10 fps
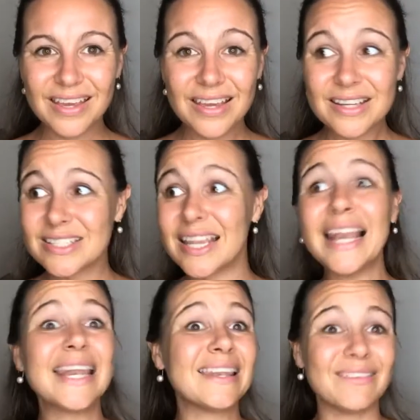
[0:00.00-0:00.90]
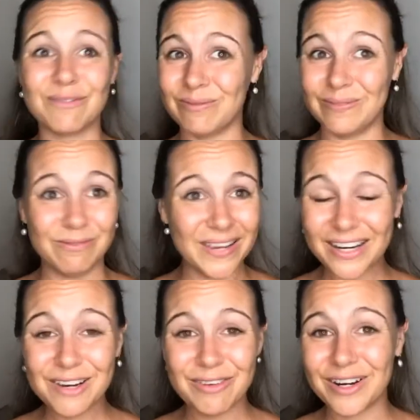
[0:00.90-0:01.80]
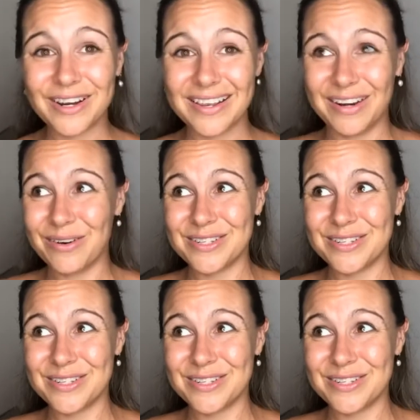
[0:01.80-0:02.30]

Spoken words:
till very, very